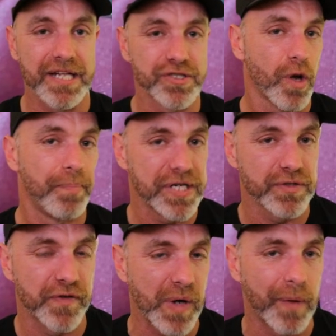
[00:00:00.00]
Slot Pixel,
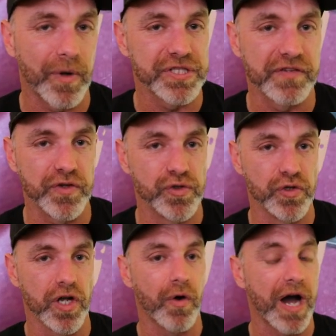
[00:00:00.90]
if you are watching, if you
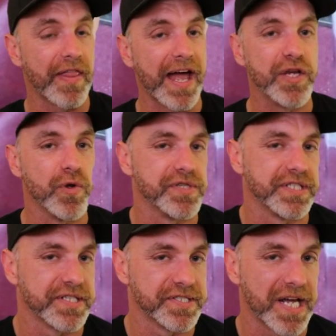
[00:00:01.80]
do know, are they
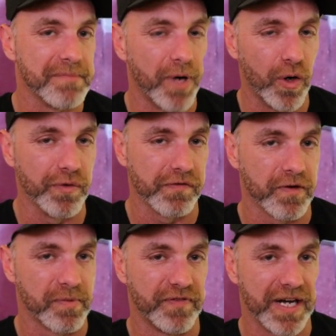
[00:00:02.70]
using the same mold
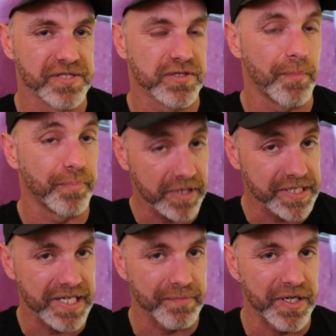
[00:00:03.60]
from Advanced Slot?
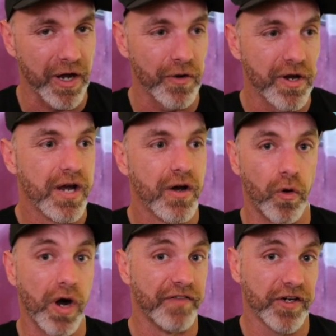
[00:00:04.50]
Please let me know.
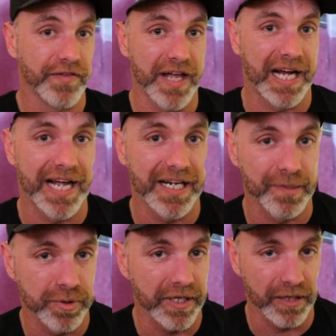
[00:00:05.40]
Or have I got that car
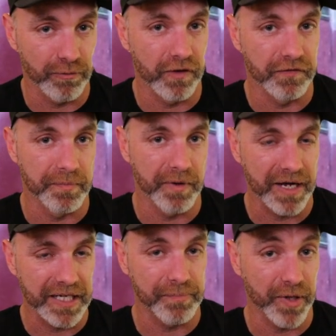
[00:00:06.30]
completely wrong from
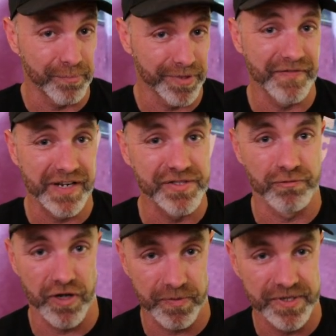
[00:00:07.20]
Moralic? But I believe it is a
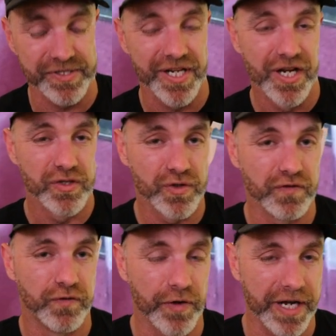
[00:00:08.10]
Rothmans
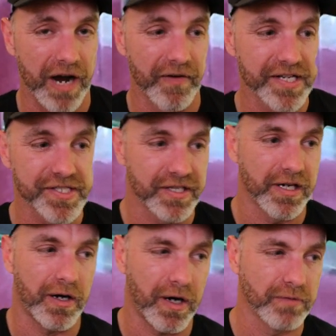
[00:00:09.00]
240 RS.
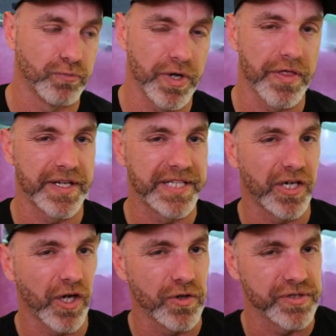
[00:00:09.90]
I wouldn't think
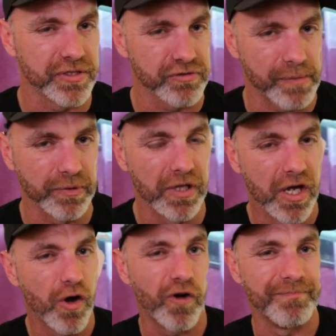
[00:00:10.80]
they'll go to the trouble
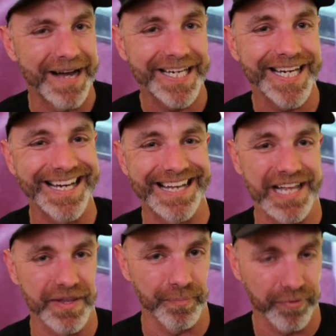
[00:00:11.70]
of making
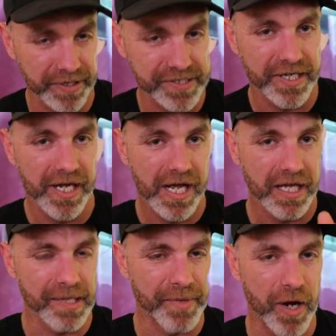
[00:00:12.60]
another print.
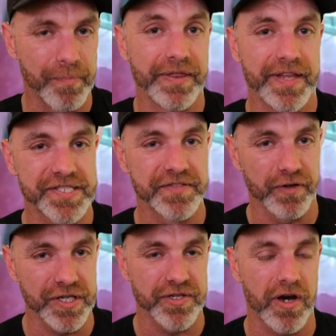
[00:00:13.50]
Let me know, but this is
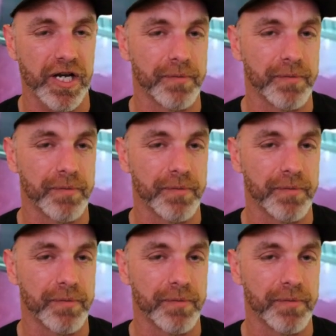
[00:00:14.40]
very exciting.